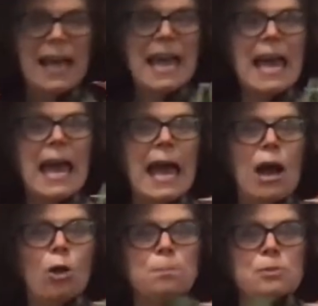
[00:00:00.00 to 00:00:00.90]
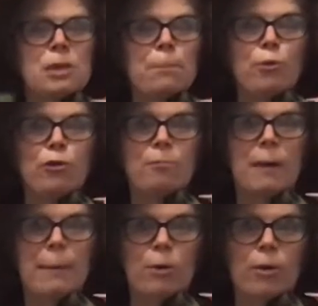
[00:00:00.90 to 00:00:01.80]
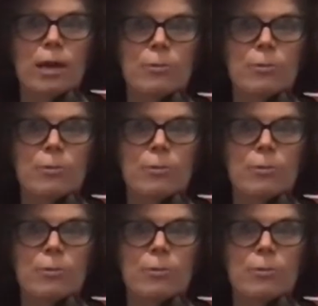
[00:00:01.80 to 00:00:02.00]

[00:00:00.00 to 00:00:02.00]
It helps improve memory,